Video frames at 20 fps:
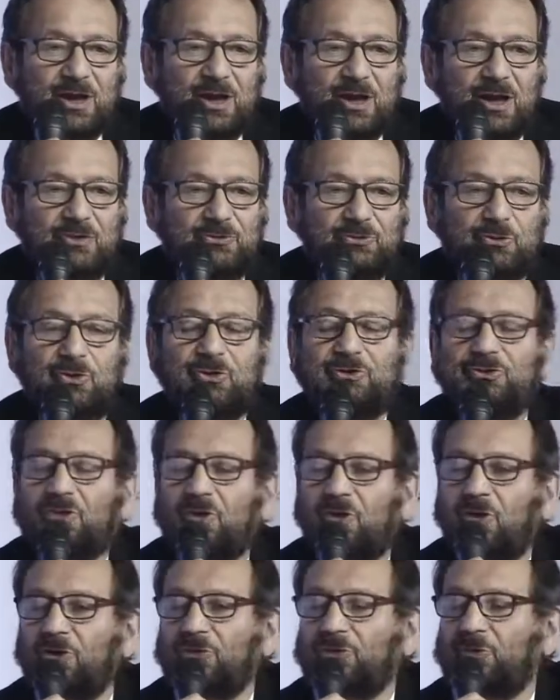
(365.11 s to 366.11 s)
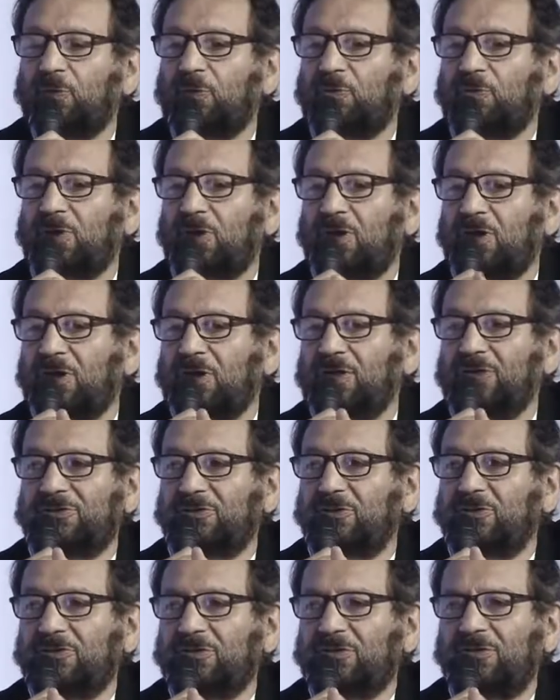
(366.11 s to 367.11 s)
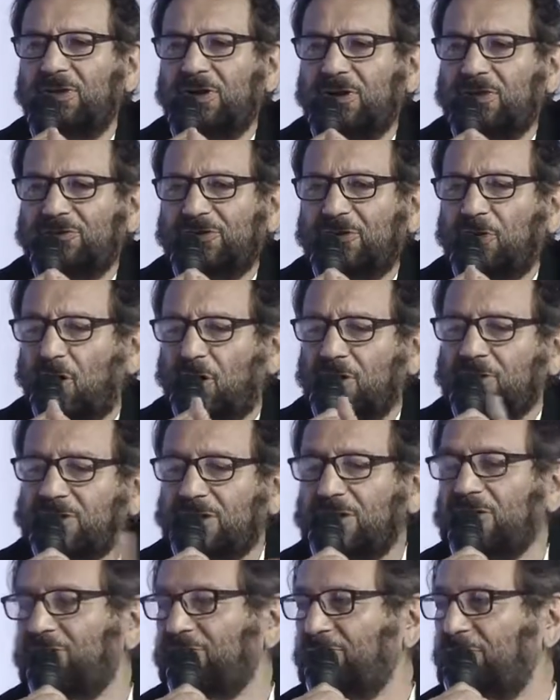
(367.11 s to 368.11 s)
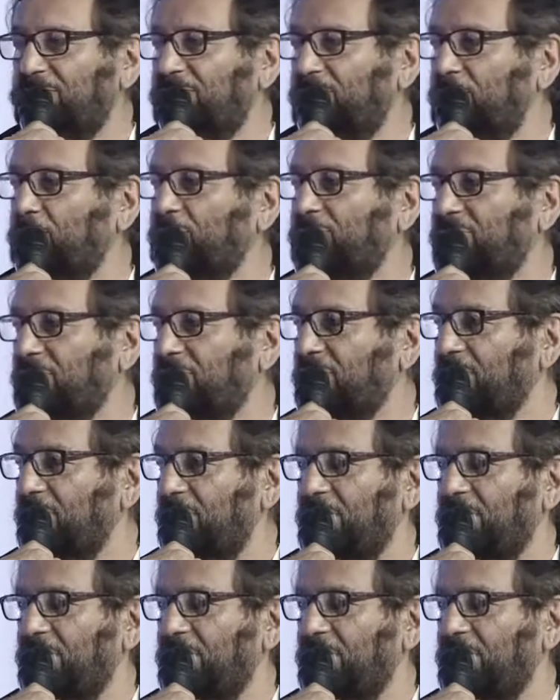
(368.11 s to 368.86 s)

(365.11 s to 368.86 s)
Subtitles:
And so it's caused it's a content revolution.